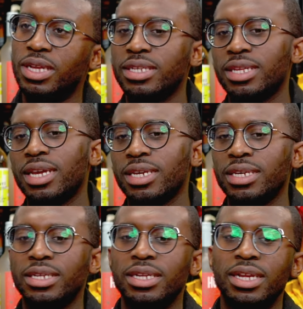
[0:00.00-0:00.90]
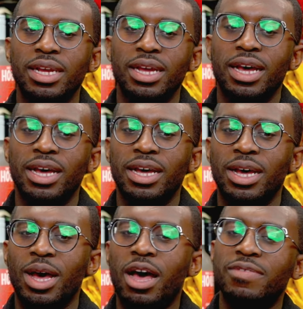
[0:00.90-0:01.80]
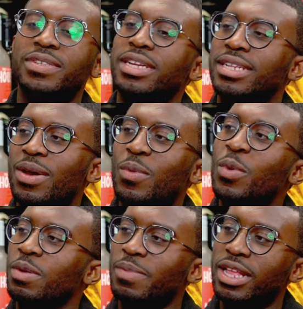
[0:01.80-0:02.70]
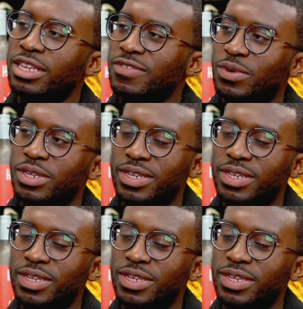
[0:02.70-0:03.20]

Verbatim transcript: things that can uh, offset that work balance. Yeah.